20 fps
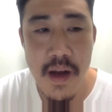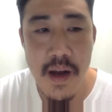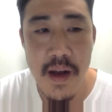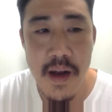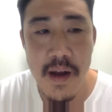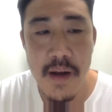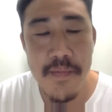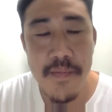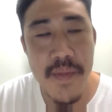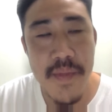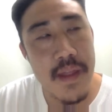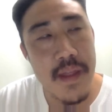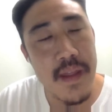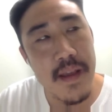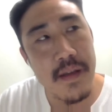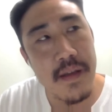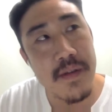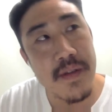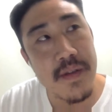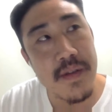I
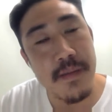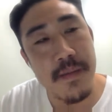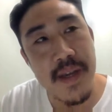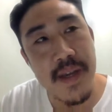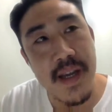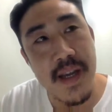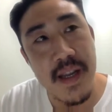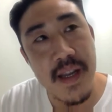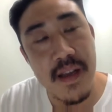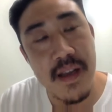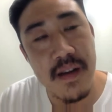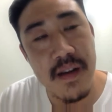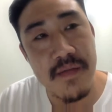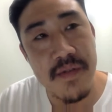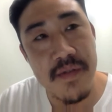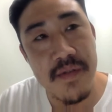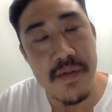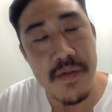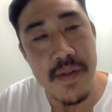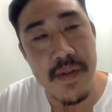think it was the beginning
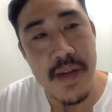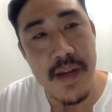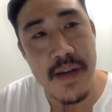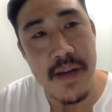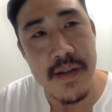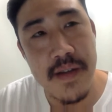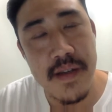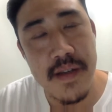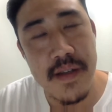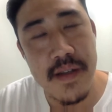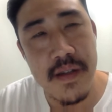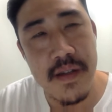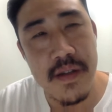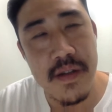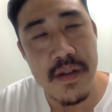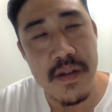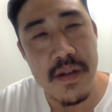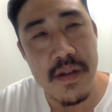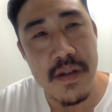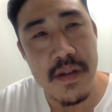of
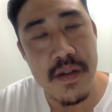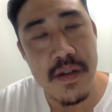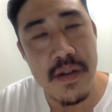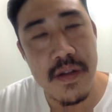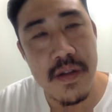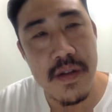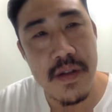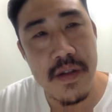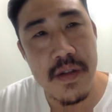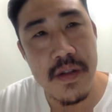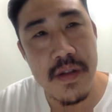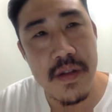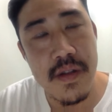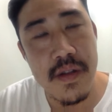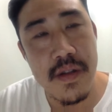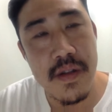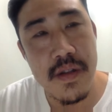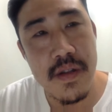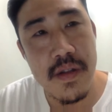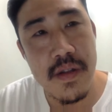
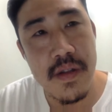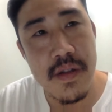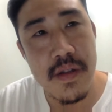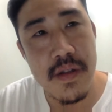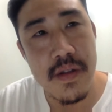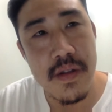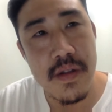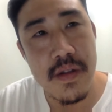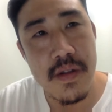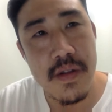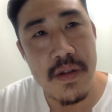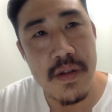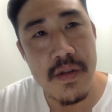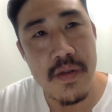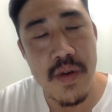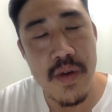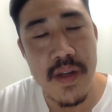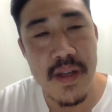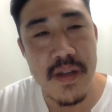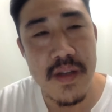
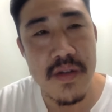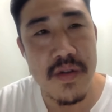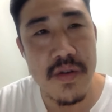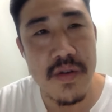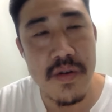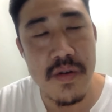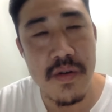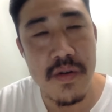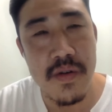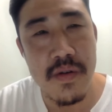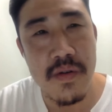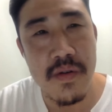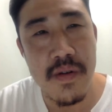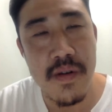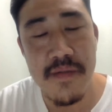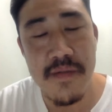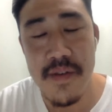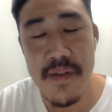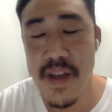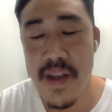
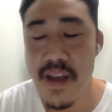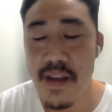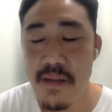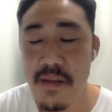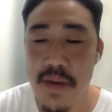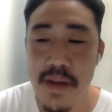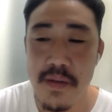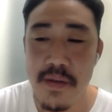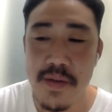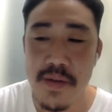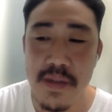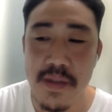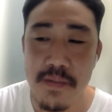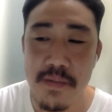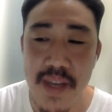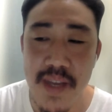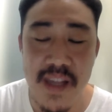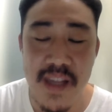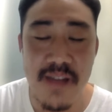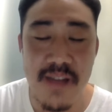2022, I forget, but it was
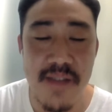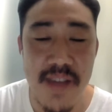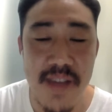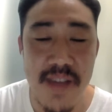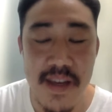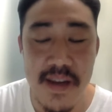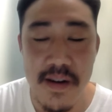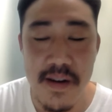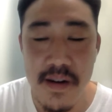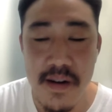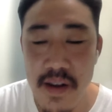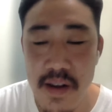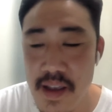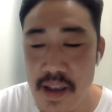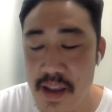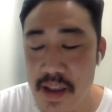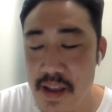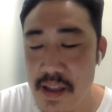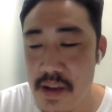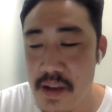the beginning of the year,
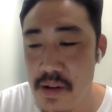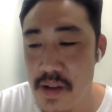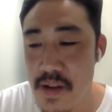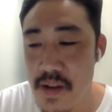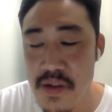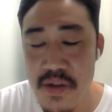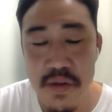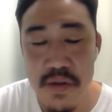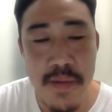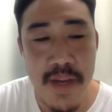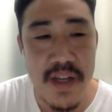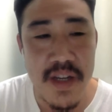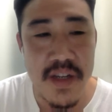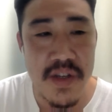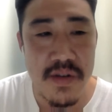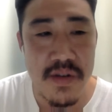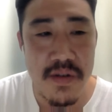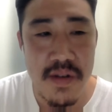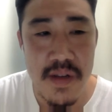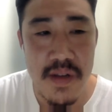and there were like two
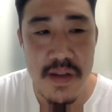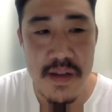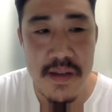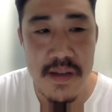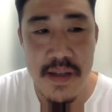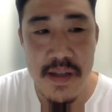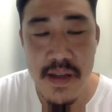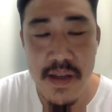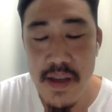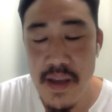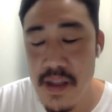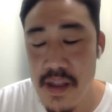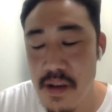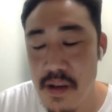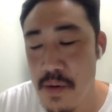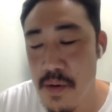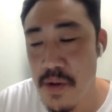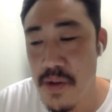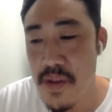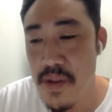mass shootings.
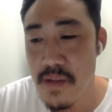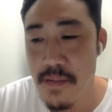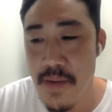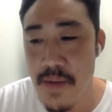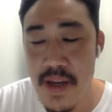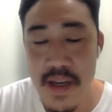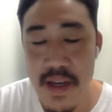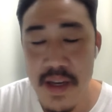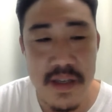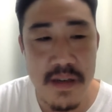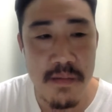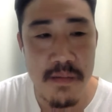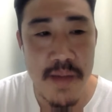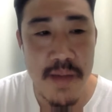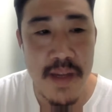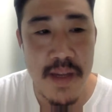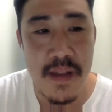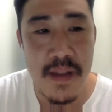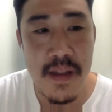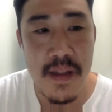They're both done by
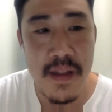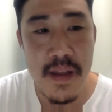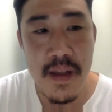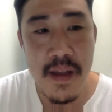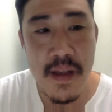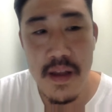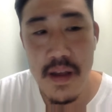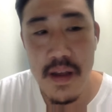Asian men.